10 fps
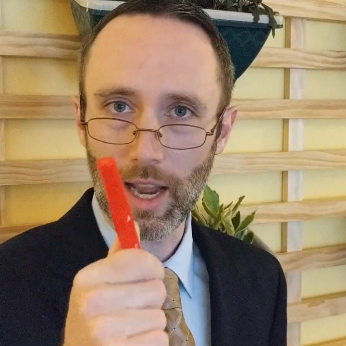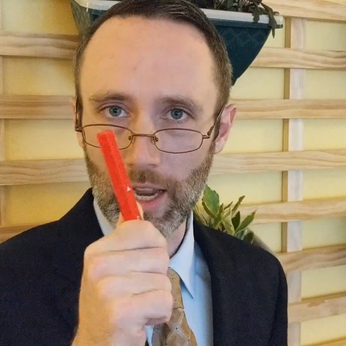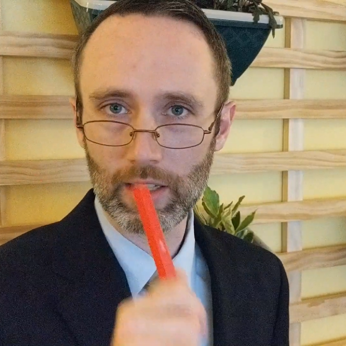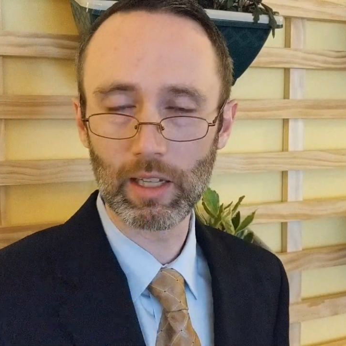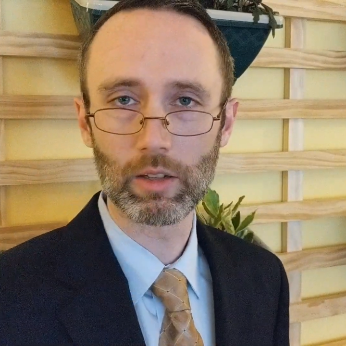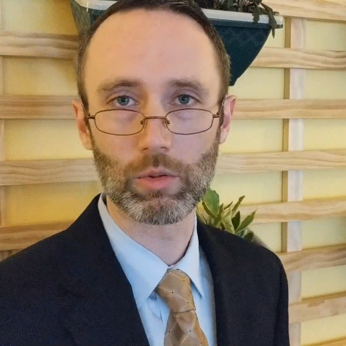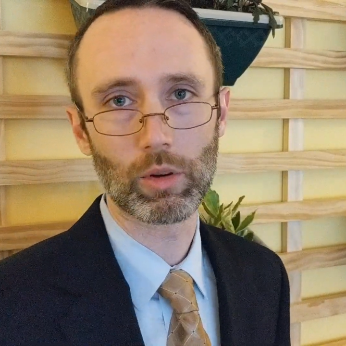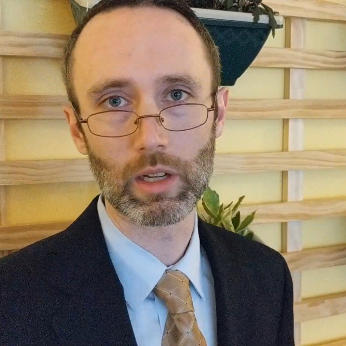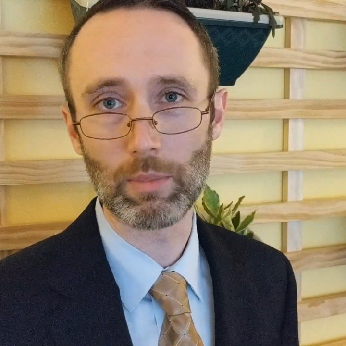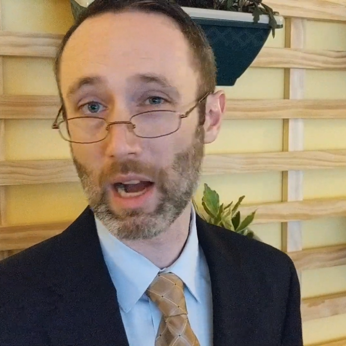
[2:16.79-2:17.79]
18 to
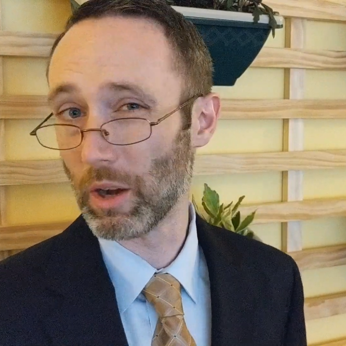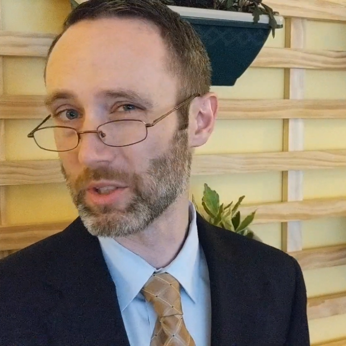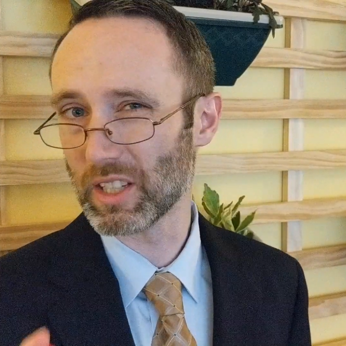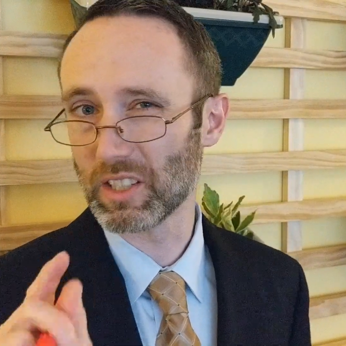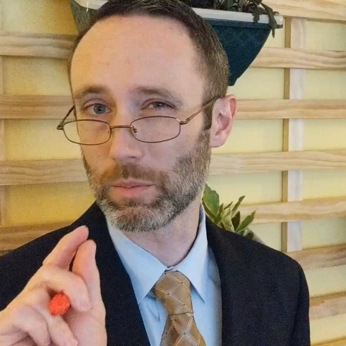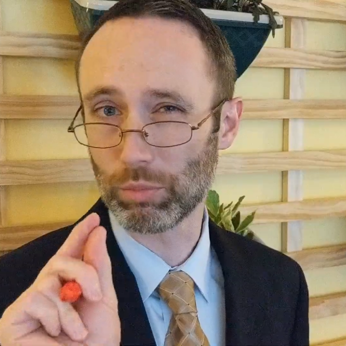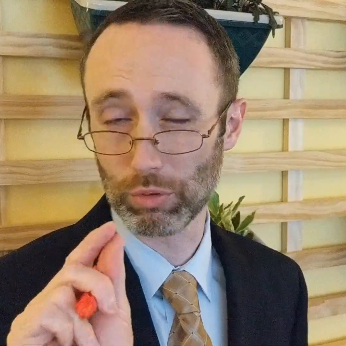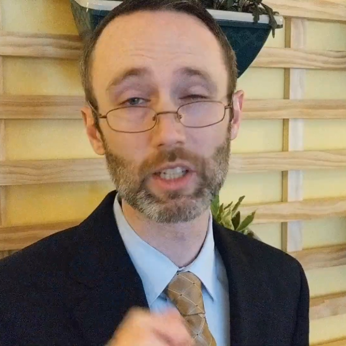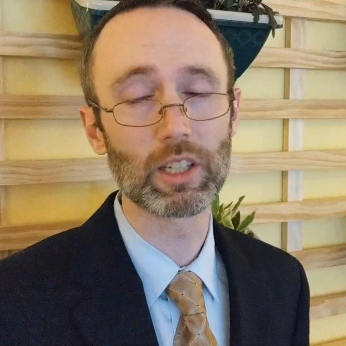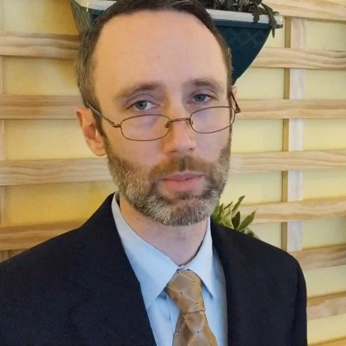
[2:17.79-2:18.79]
20 pounds is
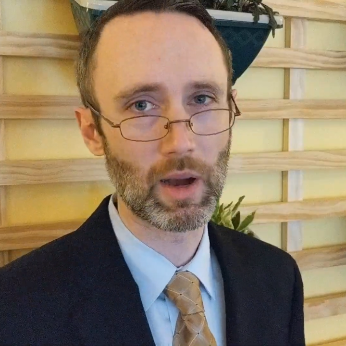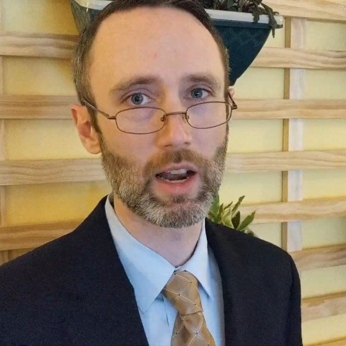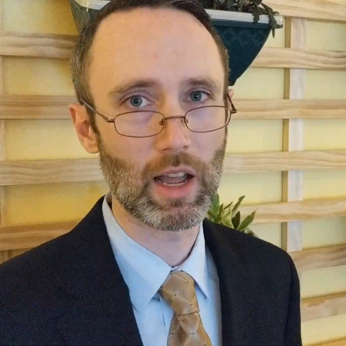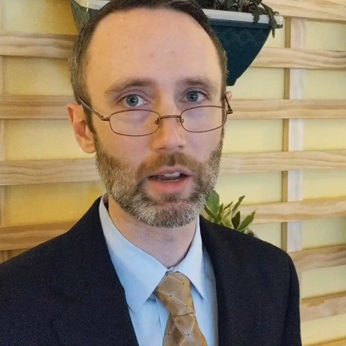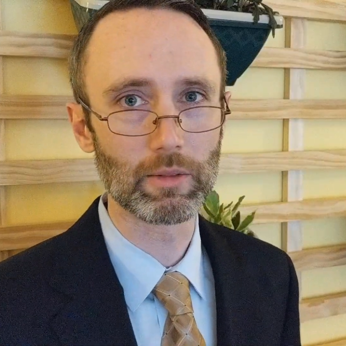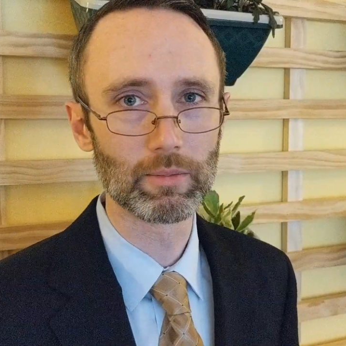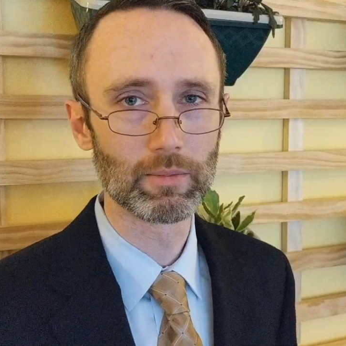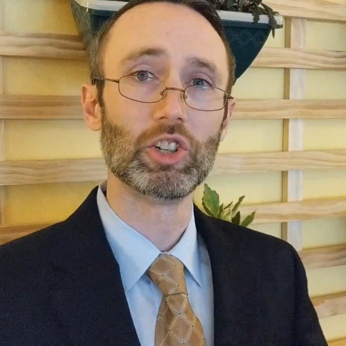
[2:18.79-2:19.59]
pretty spot on.